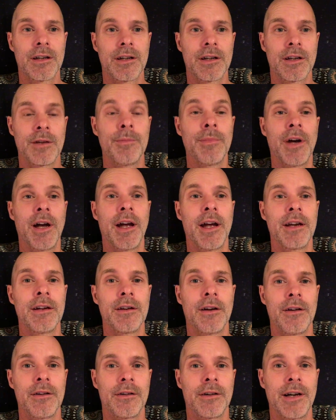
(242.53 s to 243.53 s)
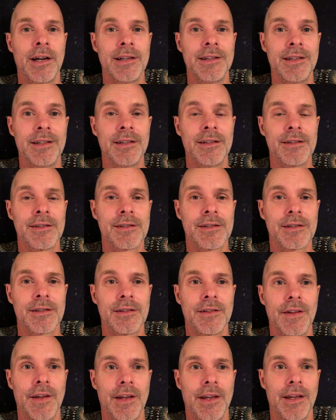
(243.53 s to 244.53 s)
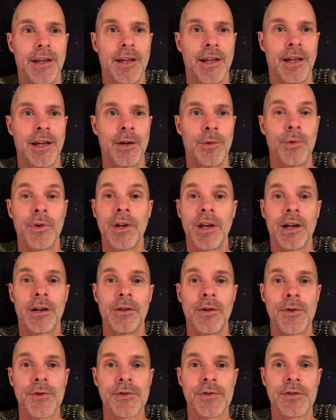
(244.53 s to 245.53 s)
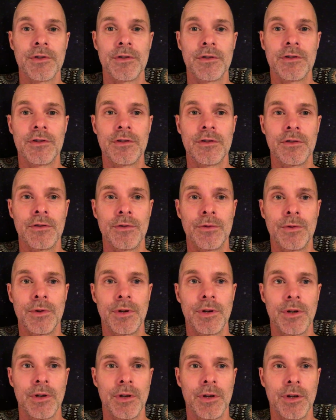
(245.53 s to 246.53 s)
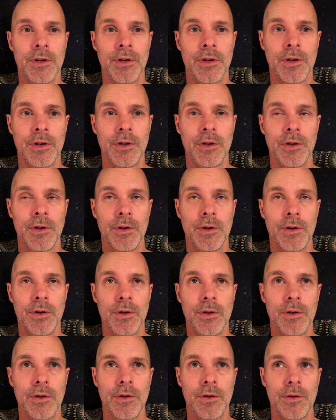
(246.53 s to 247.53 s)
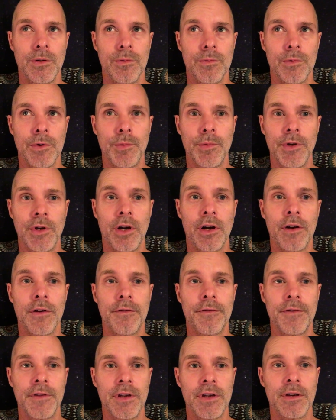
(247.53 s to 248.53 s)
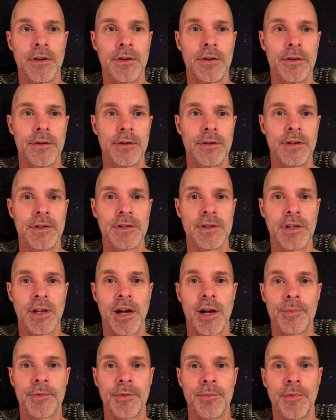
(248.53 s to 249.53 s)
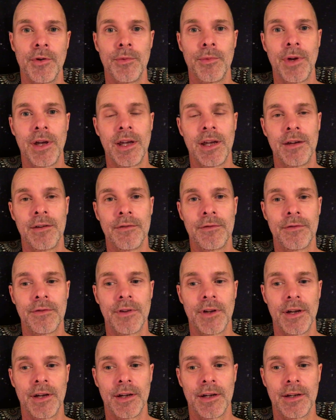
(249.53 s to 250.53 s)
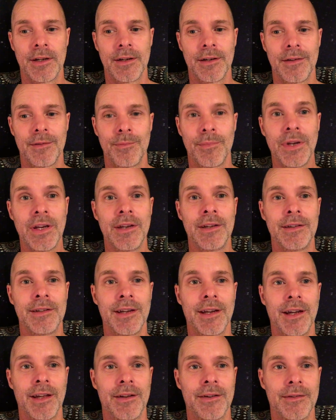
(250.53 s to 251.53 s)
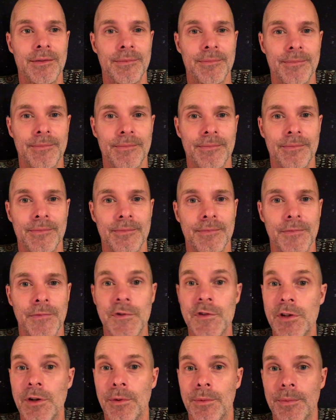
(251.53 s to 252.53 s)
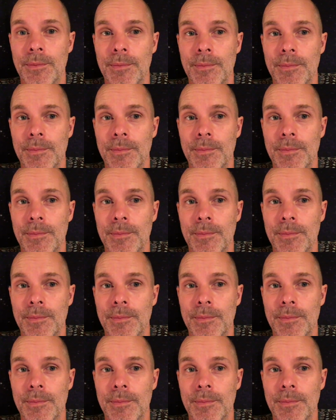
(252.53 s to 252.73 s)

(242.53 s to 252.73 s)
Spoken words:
combined, all our ideas, we'll get closer to what we all feel is the optimal way of being together. So,